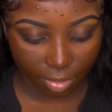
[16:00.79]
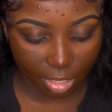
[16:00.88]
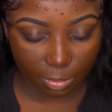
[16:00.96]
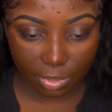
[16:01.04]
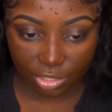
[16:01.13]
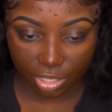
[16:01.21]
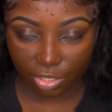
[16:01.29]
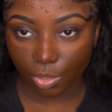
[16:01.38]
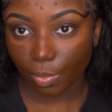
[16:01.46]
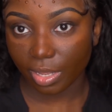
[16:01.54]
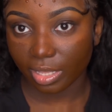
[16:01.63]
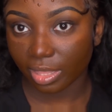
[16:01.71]
the
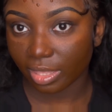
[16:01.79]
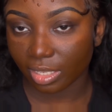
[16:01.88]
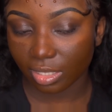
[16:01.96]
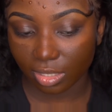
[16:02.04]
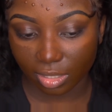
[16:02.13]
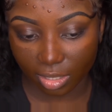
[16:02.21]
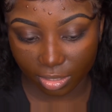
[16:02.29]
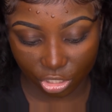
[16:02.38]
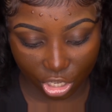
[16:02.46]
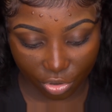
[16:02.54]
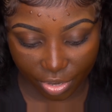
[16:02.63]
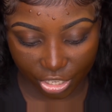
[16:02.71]
way that this
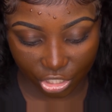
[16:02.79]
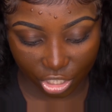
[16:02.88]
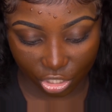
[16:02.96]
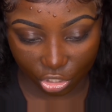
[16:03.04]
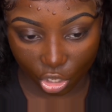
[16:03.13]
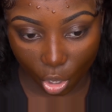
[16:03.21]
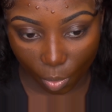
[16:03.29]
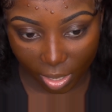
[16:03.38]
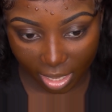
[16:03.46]
generation is going